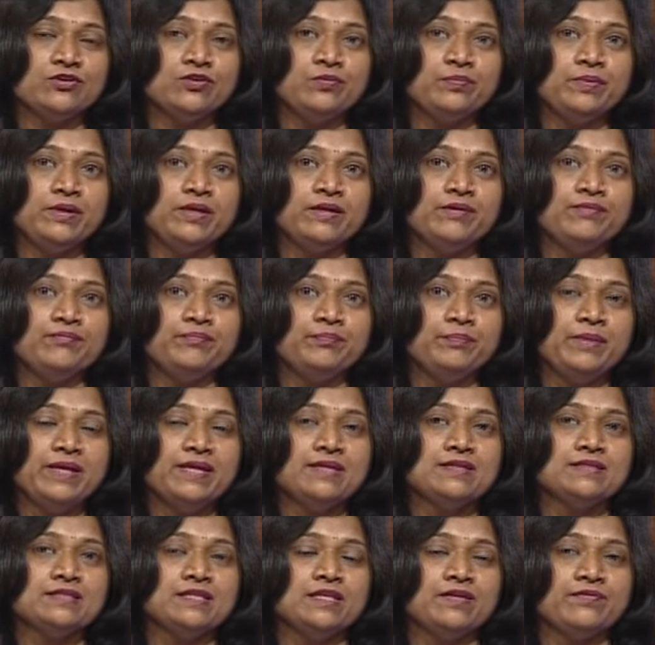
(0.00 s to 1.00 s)
be big
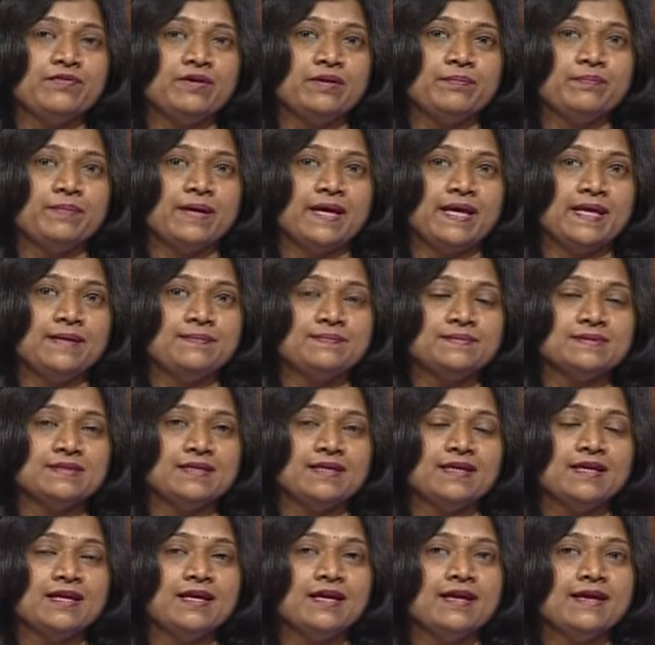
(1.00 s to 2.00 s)
sewer pipes.
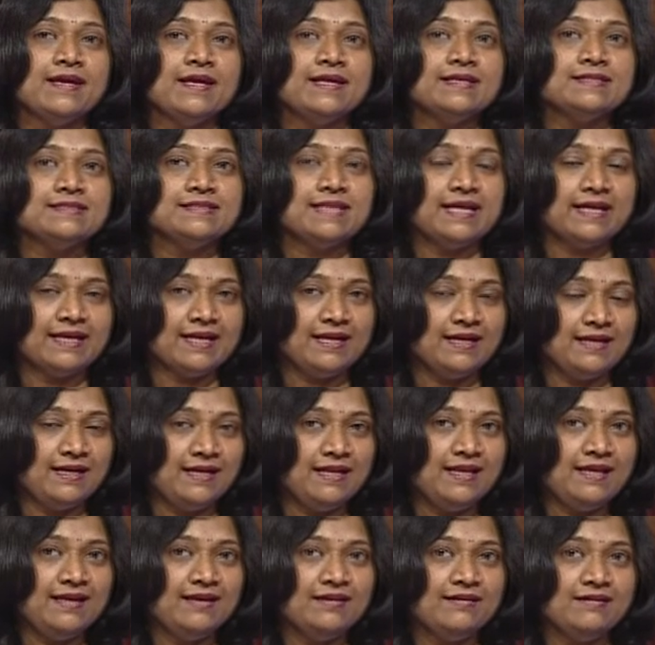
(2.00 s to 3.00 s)

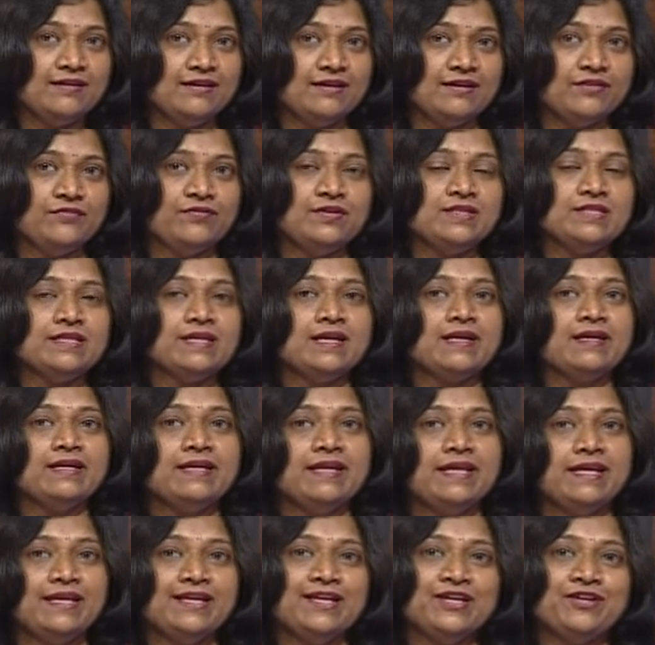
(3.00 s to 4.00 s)
Secondly, which can
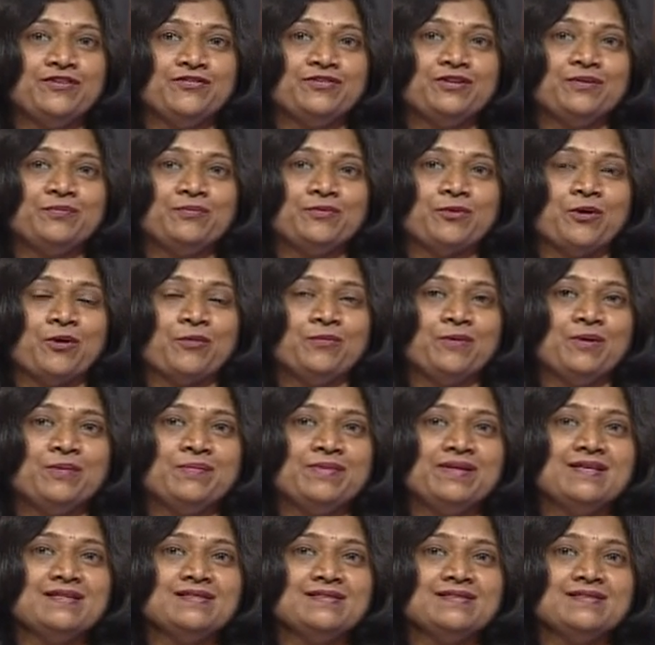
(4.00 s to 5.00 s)
take care of the problem,
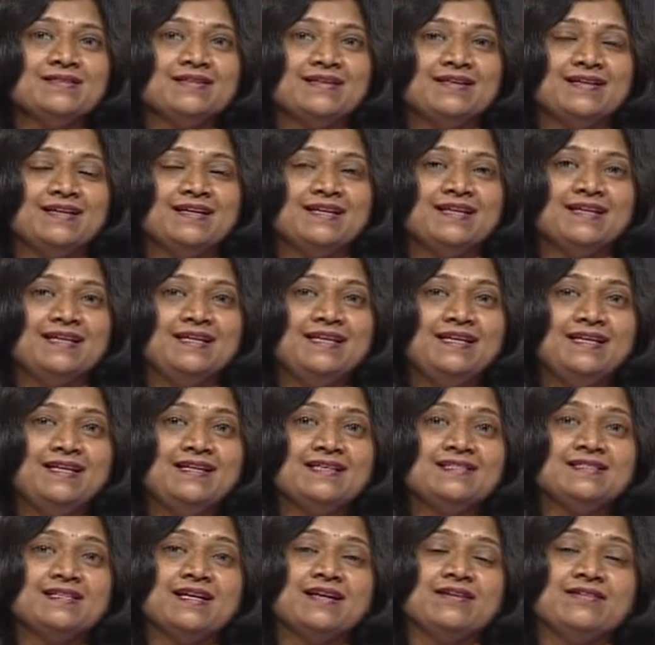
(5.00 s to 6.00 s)
is
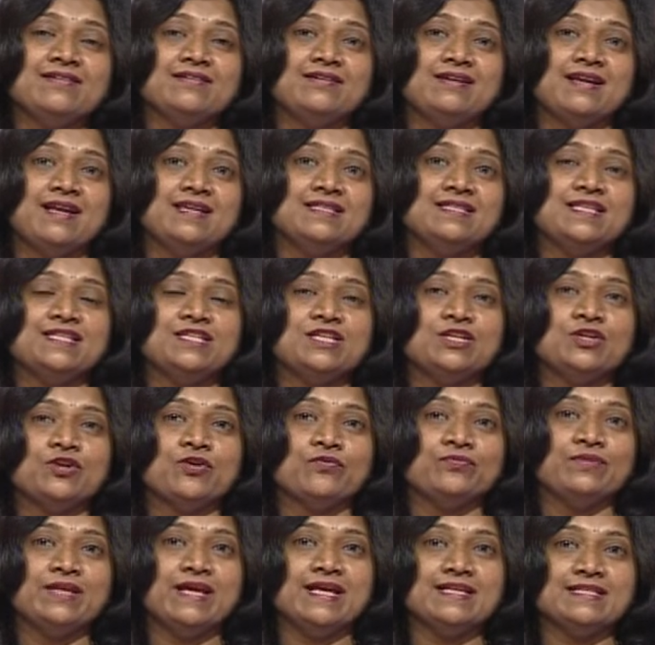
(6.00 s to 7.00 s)
decentralization
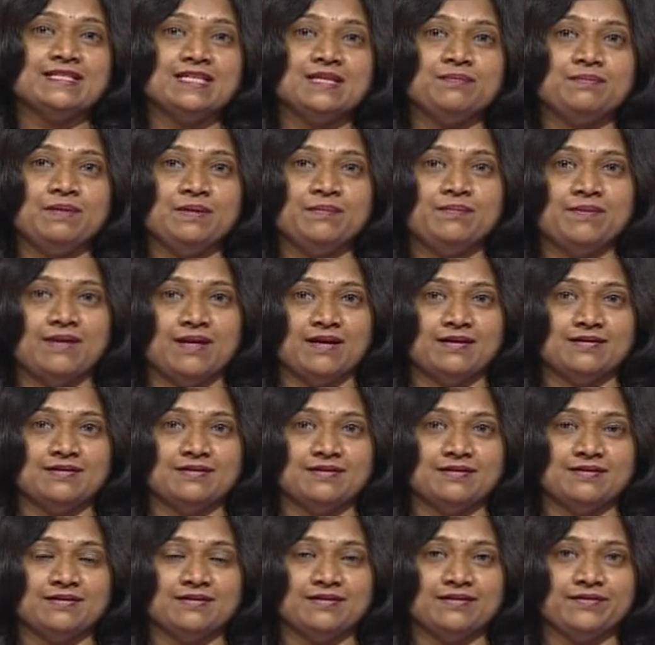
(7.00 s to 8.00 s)
of the STP plants.
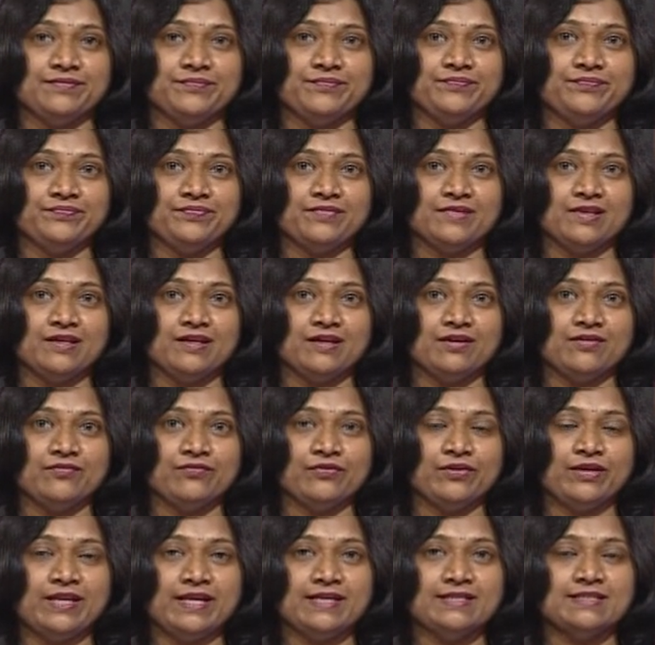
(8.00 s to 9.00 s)

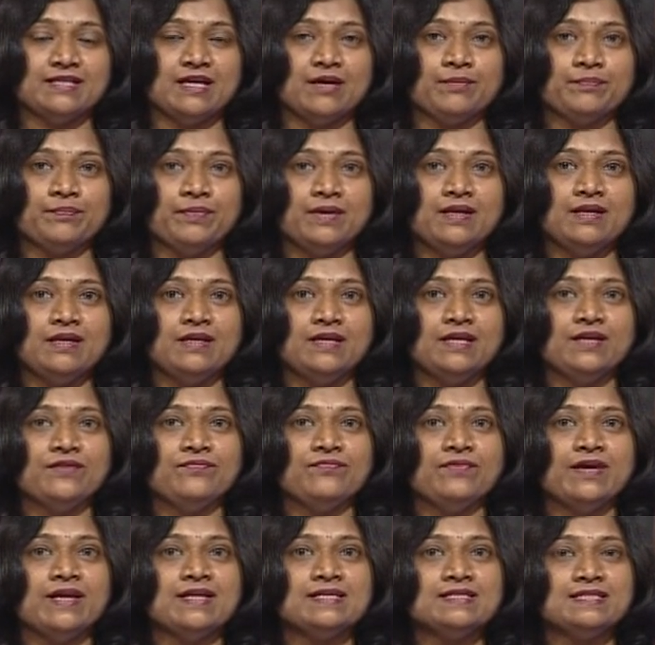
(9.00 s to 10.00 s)
For example, if
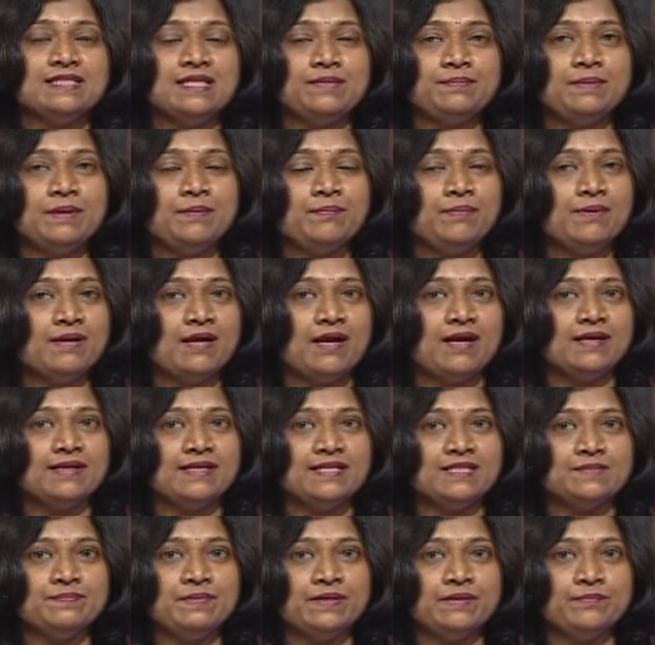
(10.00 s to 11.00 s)
STP plant
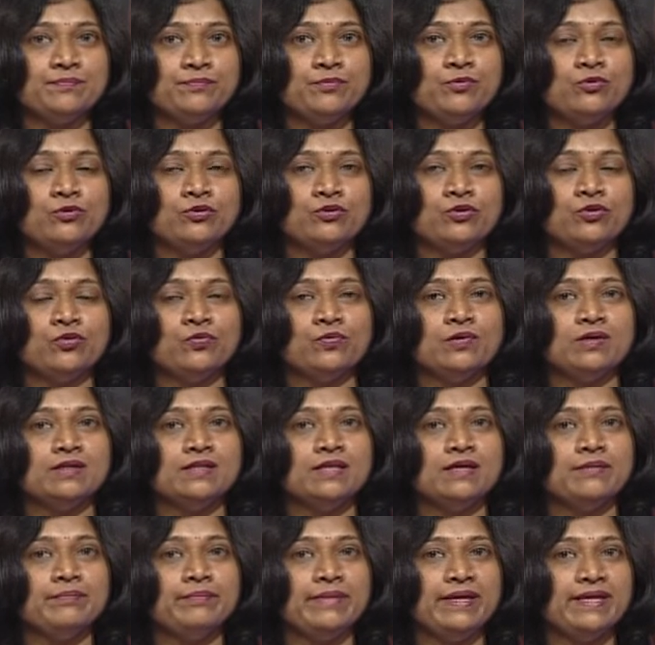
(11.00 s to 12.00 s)
is been put over
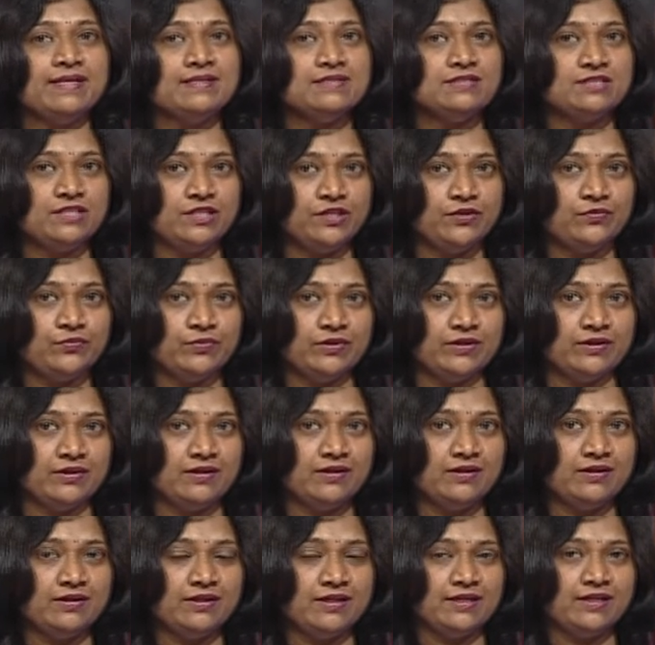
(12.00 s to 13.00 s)
the main
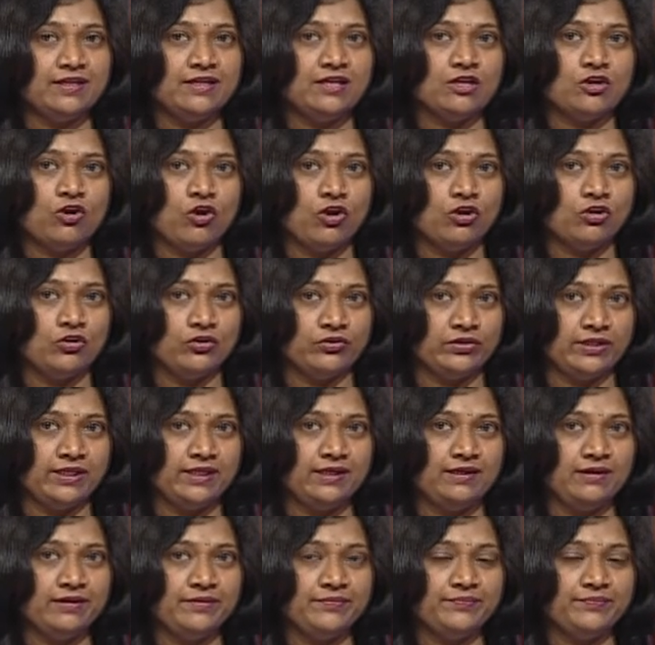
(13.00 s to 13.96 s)
sewer in a colony,